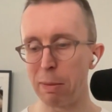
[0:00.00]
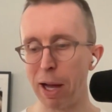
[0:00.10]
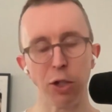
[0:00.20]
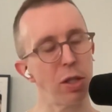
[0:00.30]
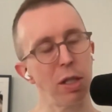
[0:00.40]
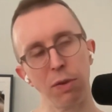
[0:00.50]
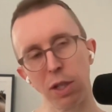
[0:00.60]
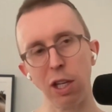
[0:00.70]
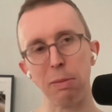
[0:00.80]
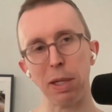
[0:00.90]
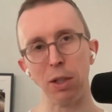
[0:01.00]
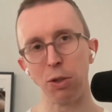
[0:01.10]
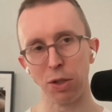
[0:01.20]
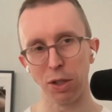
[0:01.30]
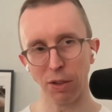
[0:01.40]
but I just love the human
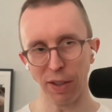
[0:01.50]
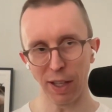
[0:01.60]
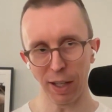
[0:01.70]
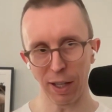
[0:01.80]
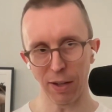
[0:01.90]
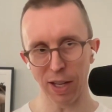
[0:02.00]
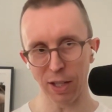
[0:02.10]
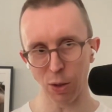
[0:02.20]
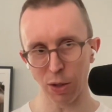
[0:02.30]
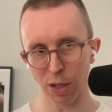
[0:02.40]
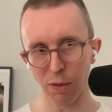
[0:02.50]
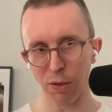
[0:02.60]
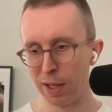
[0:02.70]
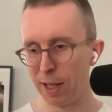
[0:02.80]
interest of it, you know, that sort of,